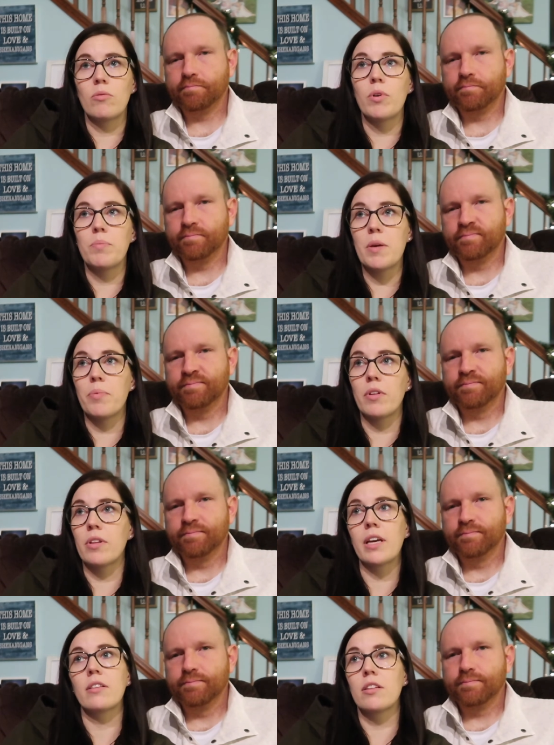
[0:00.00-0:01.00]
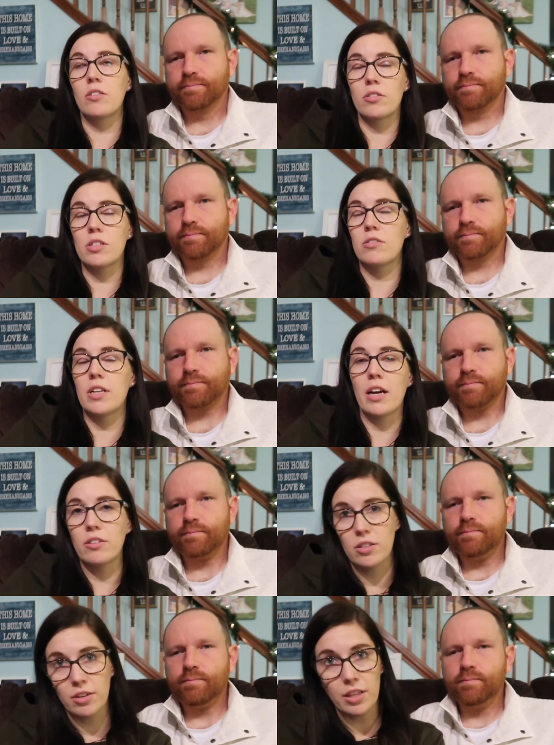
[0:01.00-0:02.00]
Speaker 1: when people like the nurses or
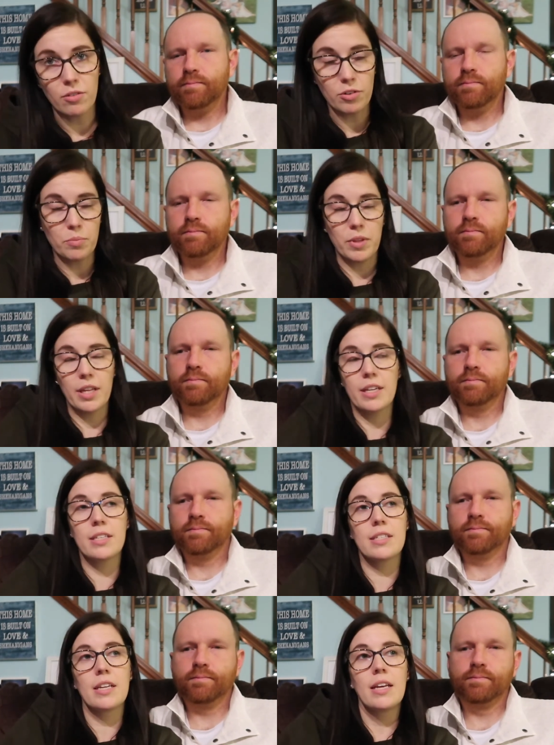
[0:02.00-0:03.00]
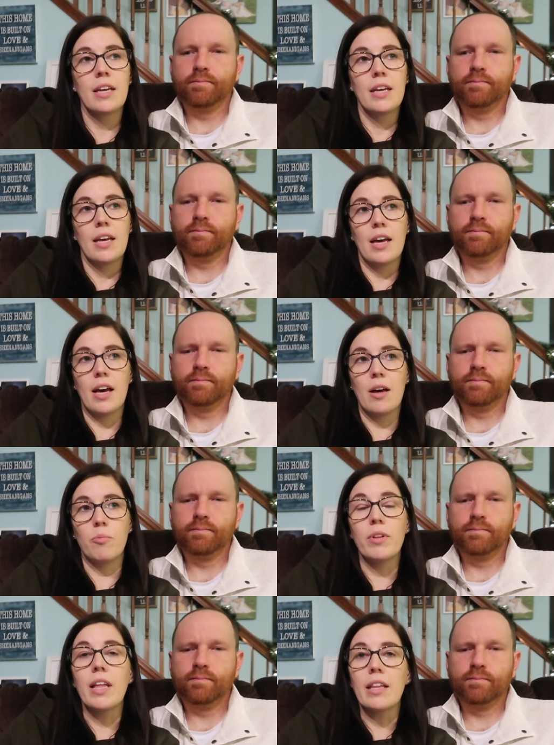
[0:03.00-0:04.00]
doctors are in the room with us.
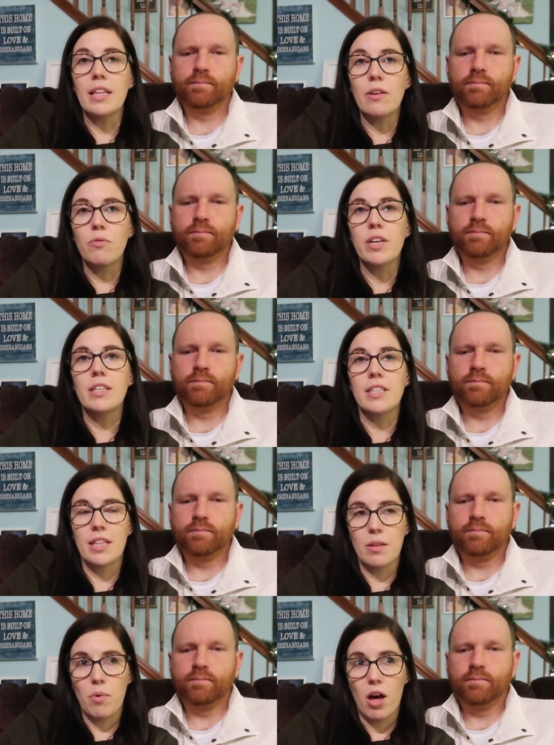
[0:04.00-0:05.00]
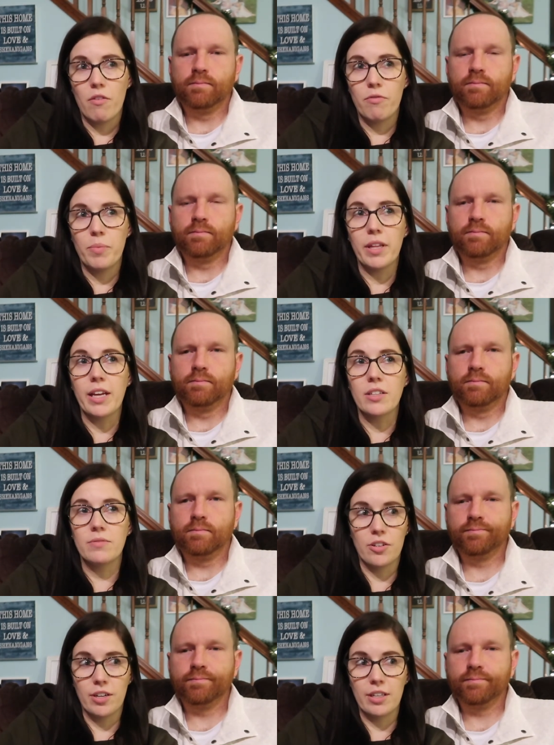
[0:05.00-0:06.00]
Um, when they leave, we can take them off, but
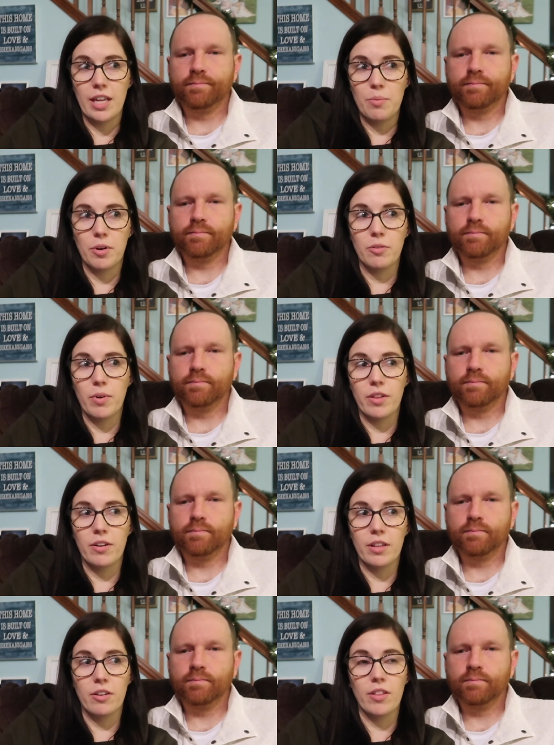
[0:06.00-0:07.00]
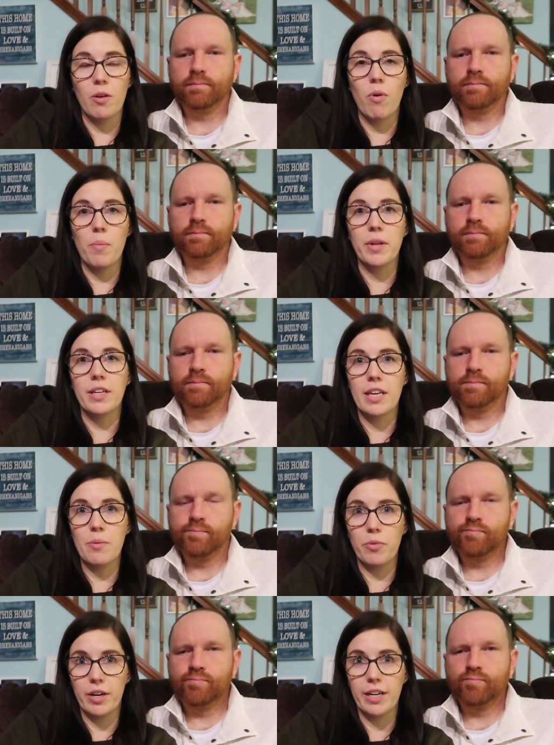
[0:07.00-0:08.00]
like during labor and when they're in there, they want me to
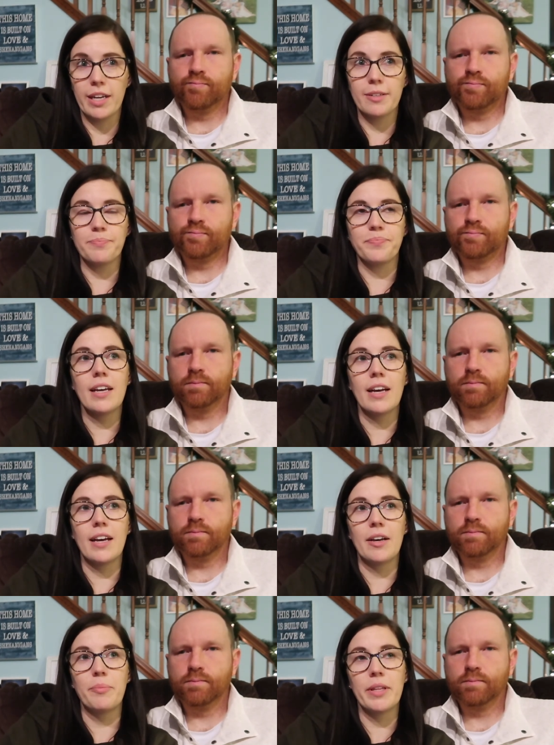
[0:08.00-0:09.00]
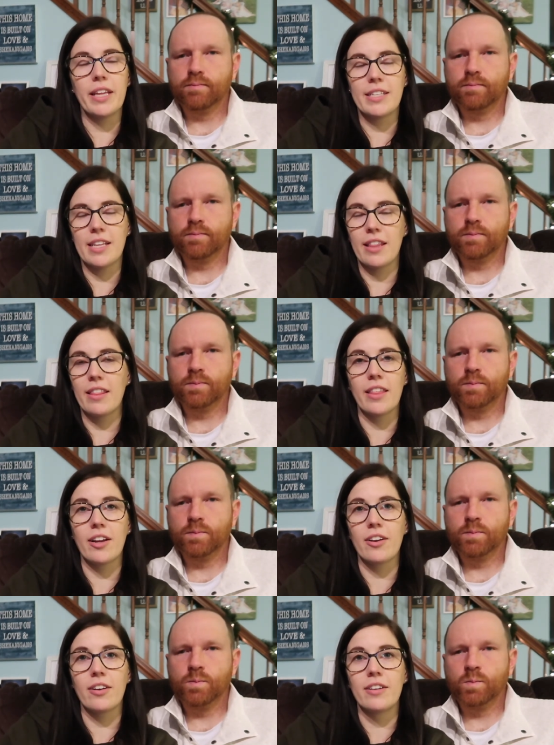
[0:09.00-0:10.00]
keep wearing it. Uh, but they said that
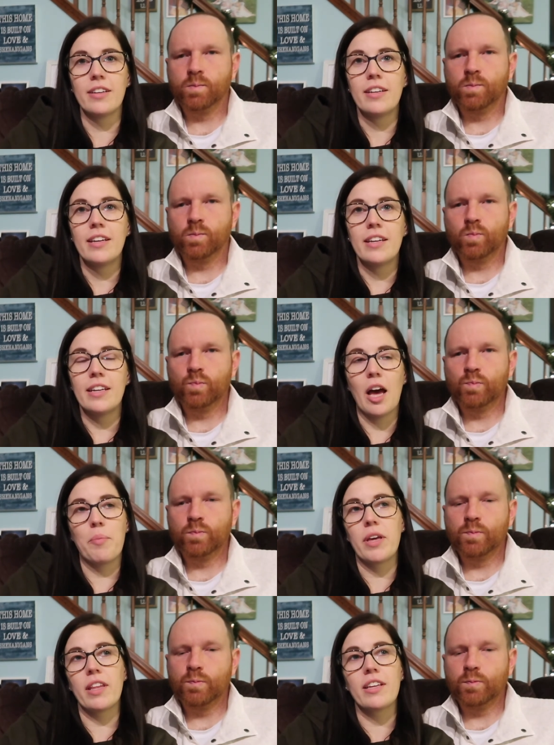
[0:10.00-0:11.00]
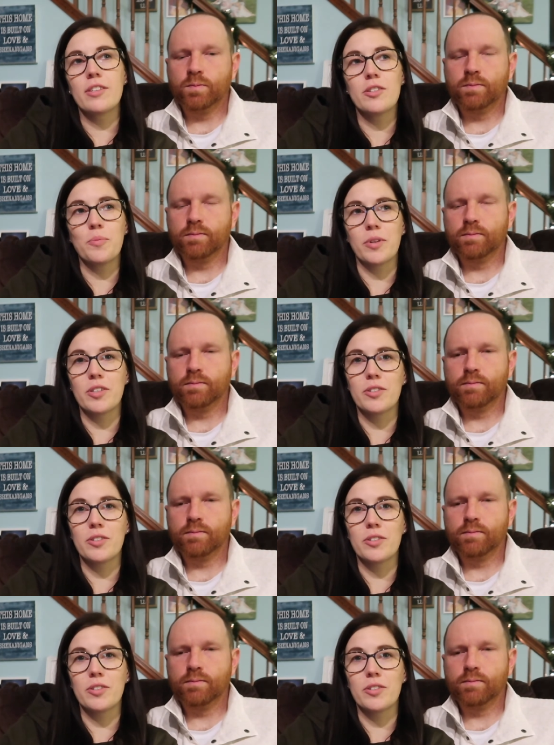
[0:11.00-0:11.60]
they're not being like super